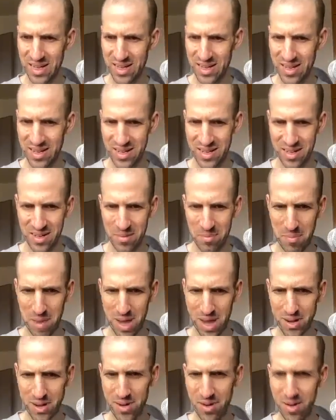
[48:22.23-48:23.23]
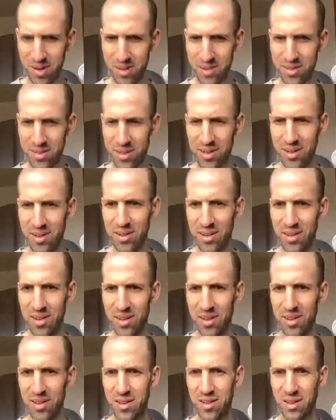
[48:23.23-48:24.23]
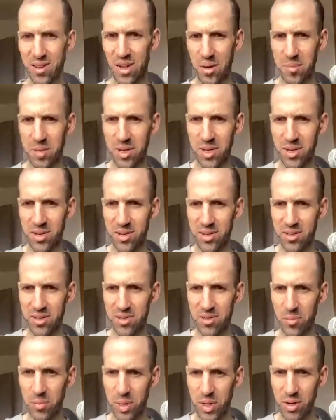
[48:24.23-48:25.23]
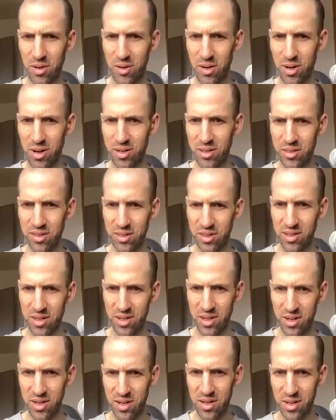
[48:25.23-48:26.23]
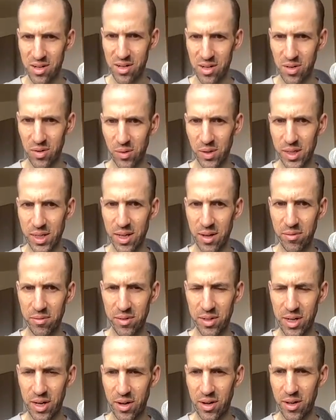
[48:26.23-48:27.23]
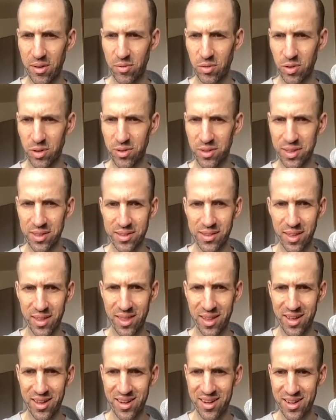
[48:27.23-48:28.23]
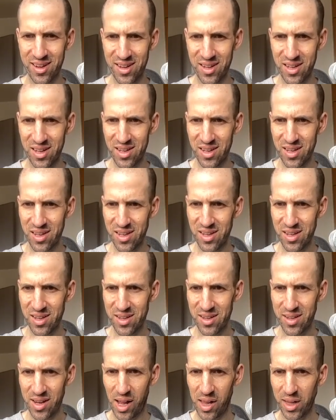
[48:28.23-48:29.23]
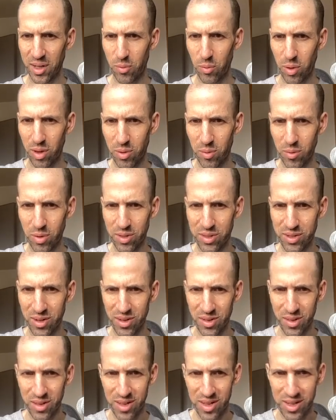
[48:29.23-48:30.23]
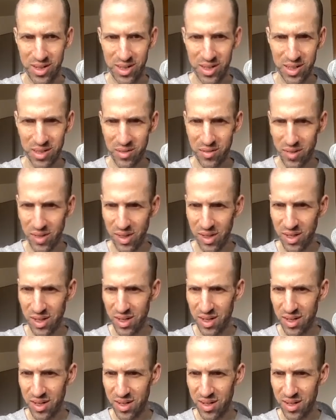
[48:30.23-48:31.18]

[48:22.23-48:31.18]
uh, mad artist and comic artist, superhero artist, really dev- daredevil and things like that. I like Wally Wood's art a lot. He's really uh,